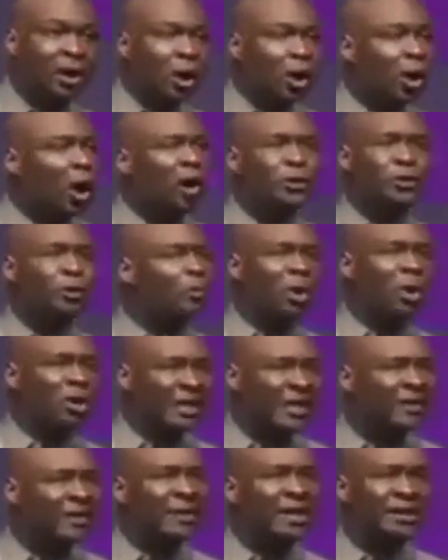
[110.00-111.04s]
Lord, you
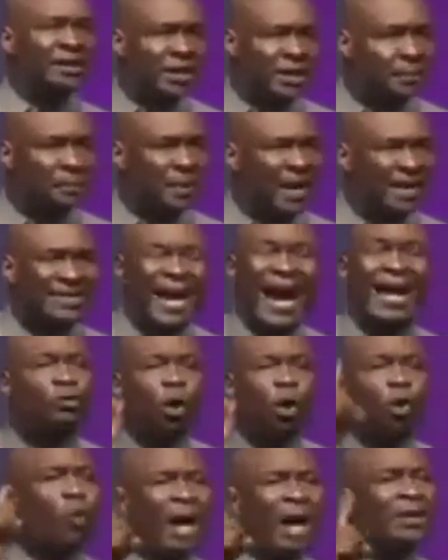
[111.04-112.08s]
must give me triplets. I
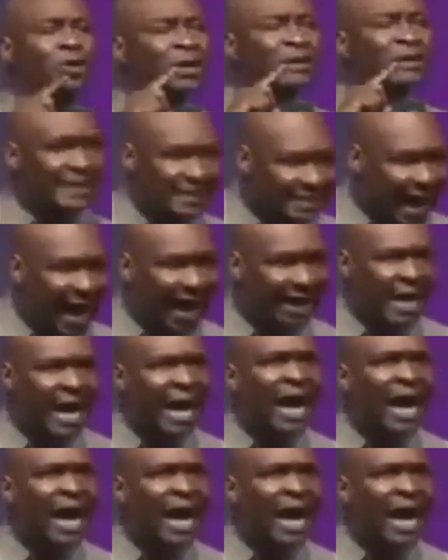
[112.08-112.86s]
don't want just a child.